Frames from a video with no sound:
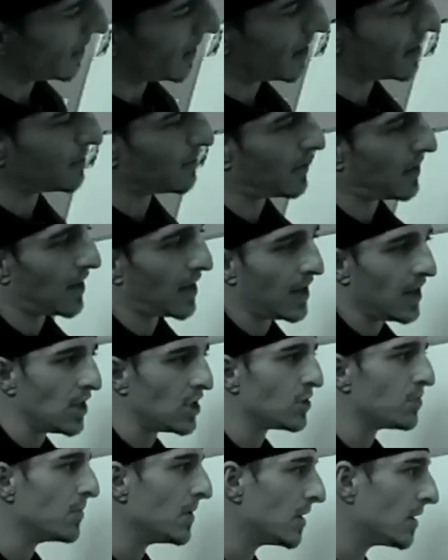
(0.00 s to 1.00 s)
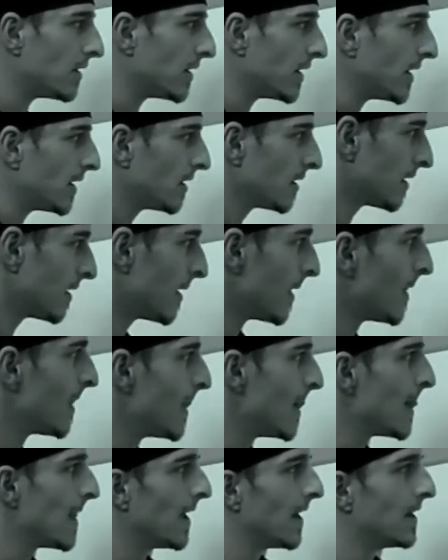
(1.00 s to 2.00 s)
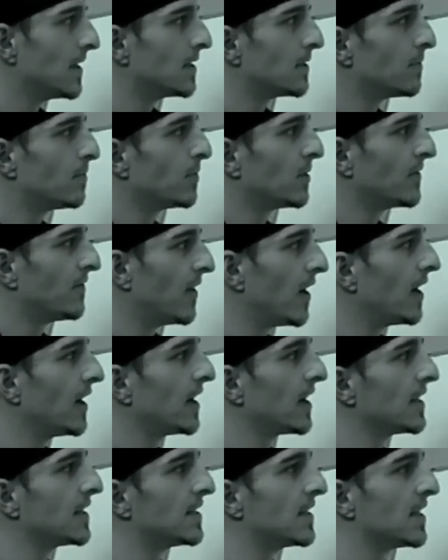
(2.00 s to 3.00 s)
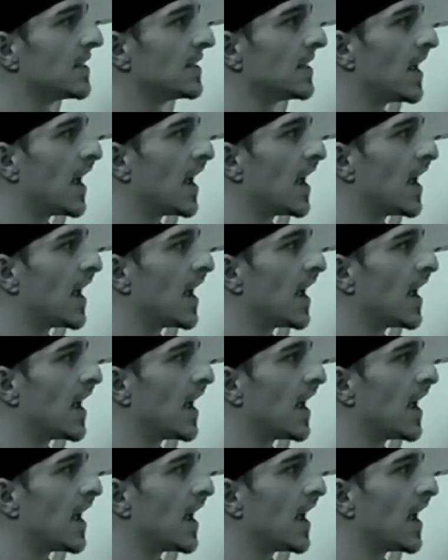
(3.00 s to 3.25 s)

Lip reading: guys, but each meal here is very consistent,